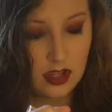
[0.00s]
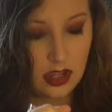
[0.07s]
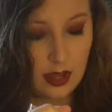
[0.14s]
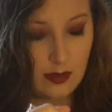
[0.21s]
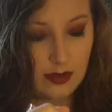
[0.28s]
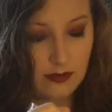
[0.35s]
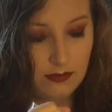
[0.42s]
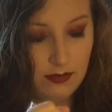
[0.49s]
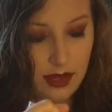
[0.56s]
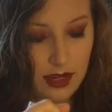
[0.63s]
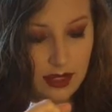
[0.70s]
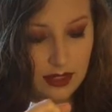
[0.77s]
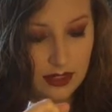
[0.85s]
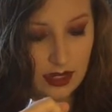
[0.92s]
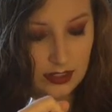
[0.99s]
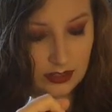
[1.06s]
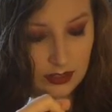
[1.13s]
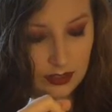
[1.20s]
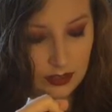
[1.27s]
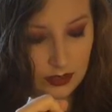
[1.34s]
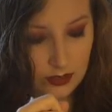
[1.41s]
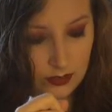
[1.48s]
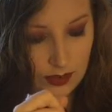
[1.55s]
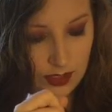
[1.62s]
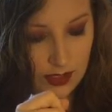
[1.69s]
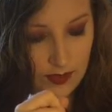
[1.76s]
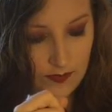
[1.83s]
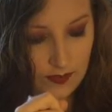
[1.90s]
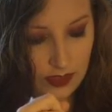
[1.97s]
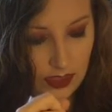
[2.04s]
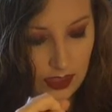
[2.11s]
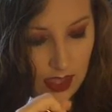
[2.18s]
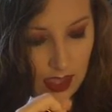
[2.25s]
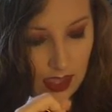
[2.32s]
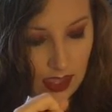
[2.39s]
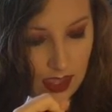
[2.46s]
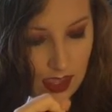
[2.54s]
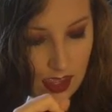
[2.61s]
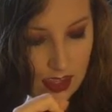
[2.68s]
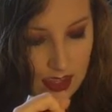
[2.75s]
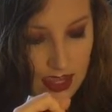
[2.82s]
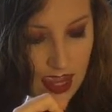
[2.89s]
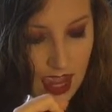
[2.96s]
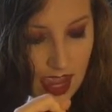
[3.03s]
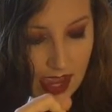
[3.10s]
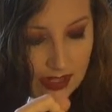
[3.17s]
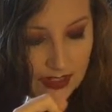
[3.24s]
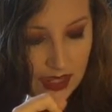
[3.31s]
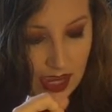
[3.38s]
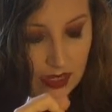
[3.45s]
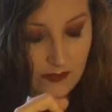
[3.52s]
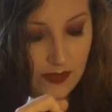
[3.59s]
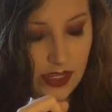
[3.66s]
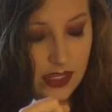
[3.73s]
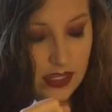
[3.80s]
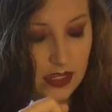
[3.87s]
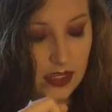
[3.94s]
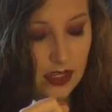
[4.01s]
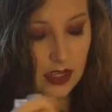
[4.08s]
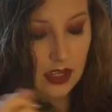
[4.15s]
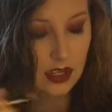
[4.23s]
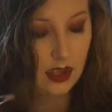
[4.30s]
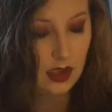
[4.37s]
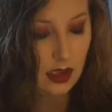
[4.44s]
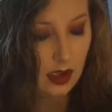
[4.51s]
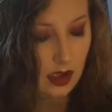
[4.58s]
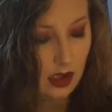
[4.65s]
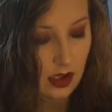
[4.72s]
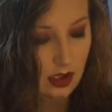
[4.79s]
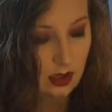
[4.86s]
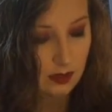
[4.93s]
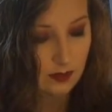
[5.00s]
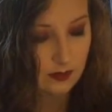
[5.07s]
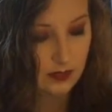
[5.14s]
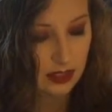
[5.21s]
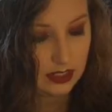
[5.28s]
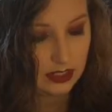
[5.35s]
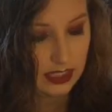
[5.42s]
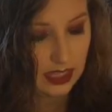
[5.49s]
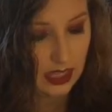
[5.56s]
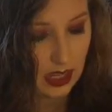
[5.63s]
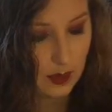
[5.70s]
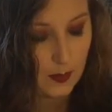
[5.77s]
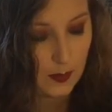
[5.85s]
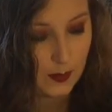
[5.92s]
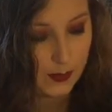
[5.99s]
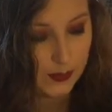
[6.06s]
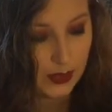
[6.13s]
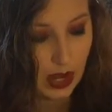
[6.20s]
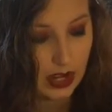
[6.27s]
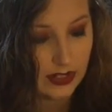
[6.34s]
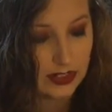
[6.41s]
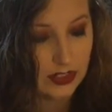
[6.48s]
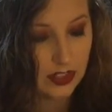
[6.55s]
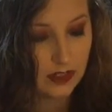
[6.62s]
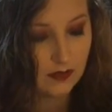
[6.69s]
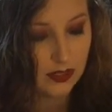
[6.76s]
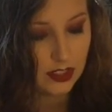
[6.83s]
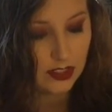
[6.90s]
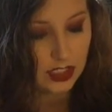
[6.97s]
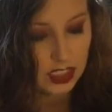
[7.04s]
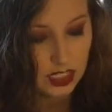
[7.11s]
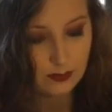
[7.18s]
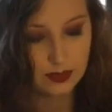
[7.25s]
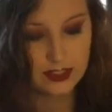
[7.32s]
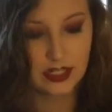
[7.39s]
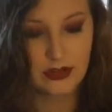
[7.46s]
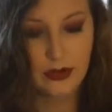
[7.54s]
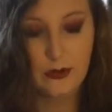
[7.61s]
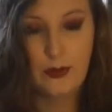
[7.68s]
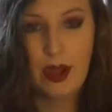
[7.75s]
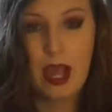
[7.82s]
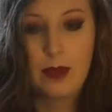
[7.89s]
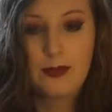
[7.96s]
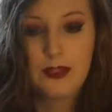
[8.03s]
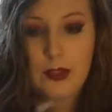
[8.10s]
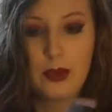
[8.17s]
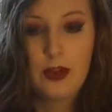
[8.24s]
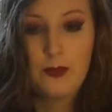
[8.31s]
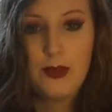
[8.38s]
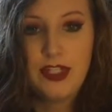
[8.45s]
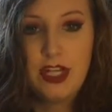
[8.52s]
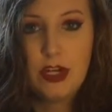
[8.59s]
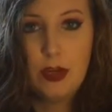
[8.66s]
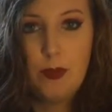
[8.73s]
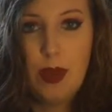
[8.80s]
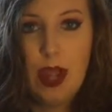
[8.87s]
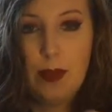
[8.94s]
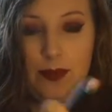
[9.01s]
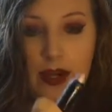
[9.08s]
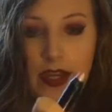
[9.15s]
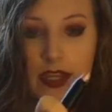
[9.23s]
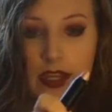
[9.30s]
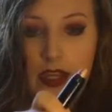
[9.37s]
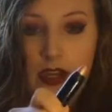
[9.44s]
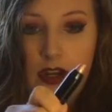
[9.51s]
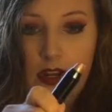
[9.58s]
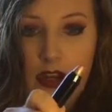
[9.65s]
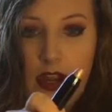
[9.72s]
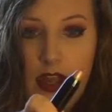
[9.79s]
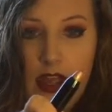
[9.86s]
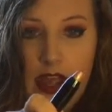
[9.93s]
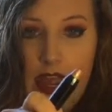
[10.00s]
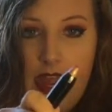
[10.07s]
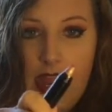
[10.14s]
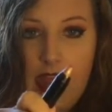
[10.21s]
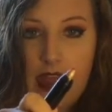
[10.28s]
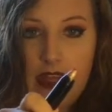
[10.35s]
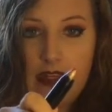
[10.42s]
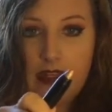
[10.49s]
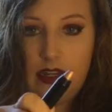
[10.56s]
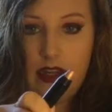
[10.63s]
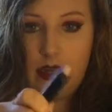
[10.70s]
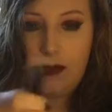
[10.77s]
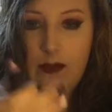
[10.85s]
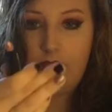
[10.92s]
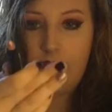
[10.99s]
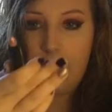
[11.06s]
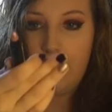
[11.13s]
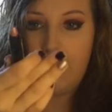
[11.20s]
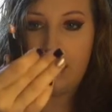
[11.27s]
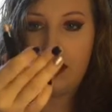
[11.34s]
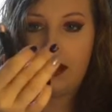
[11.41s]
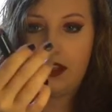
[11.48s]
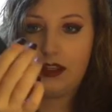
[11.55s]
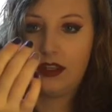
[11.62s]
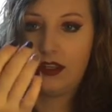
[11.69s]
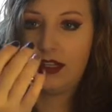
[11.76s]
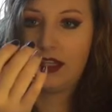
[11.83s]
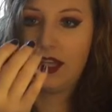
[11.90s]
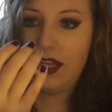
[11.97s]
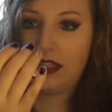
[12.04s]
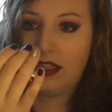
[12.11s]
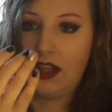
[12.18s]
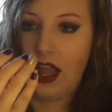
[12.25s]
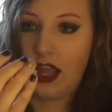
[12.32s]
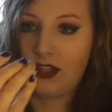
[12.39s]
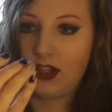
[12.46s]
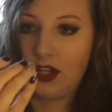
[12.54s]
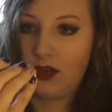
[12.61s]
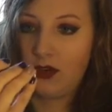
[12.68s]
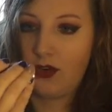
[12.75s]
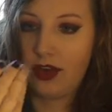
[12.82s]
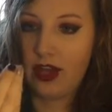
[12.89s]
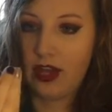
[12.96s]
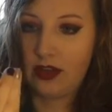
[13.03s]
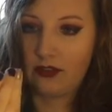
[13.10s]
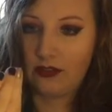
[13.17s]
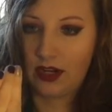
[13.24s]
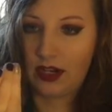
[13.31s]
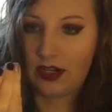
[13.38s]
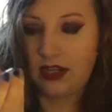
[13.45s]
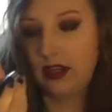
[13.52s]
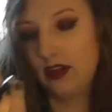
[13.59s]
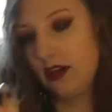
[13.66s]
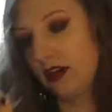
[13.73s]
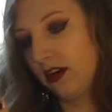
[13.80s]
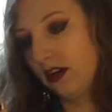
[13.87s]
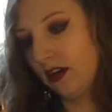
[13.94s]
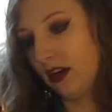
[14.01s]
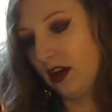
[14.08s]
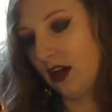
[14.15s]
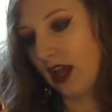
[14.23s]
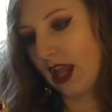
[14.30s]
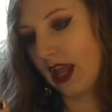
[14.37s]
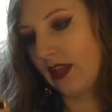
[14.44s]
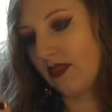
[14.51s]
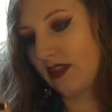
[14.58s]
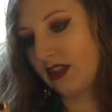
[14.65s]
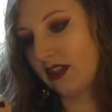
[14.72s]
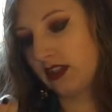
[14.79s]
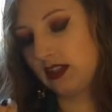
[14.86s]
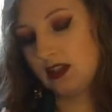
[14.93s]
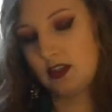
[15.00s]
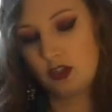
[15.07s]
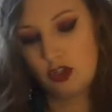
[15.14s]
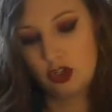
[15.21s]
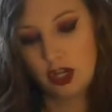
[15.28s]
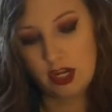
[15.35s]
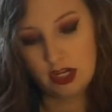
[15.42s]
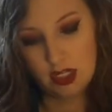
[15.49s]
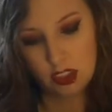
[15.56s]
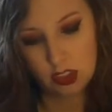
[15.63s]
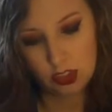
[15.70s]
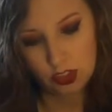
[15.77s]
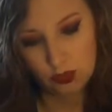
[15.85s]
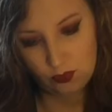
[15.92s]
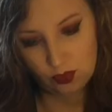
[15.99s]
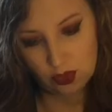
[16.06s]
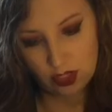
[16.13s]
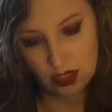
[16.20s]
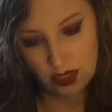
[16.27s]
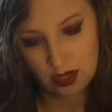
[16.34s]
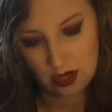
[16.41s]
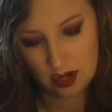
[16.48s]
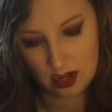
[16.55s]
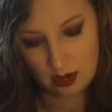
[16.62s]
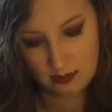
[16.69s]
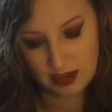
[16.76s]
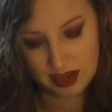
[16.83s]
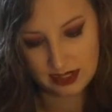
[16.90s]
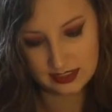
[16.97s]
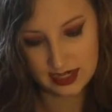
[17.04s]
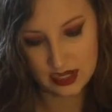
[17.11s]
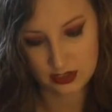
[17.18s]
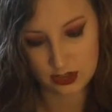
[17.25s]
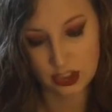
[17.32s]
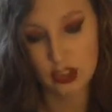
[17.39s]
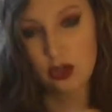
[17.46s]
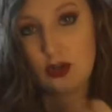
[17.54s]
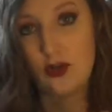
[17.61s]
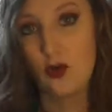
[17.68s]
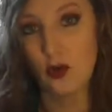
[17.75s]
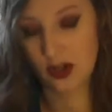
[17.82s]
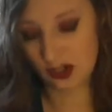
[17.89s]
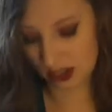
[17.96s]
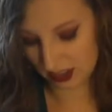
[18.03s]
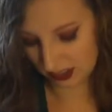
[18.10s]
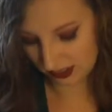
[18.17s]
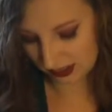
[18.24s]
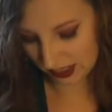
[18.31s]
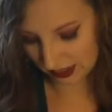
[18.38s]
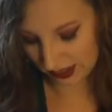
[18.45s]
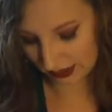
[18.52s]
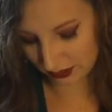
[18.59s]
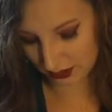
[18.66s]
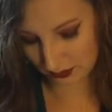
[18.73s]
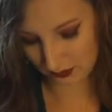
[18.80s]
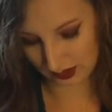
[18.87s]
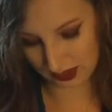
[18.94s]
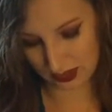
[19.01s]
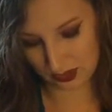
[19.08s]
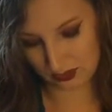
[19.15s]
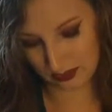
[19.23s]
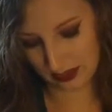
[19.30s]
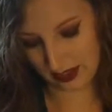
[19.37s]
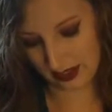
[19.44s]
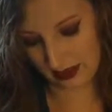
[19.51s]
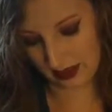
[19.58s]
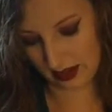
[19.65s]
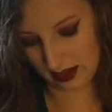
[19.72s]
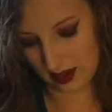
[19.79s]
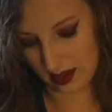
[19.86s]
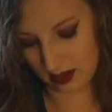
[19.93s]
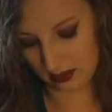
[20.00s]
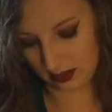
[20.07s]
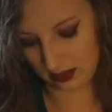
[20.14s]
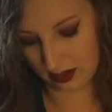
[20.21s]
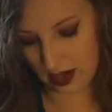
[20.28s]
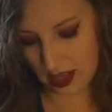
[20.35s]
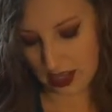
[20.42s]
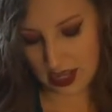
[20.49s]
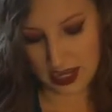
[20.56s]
I'll put it right next to it. Yeah, it's kind of like a bronzier version of Prosecco Pop. So we have Prosecco Pop right here and the DSL eyeshadow crayon right here. And this is in the shade Illusion. That is actually gorgeous. I actually really do like that color.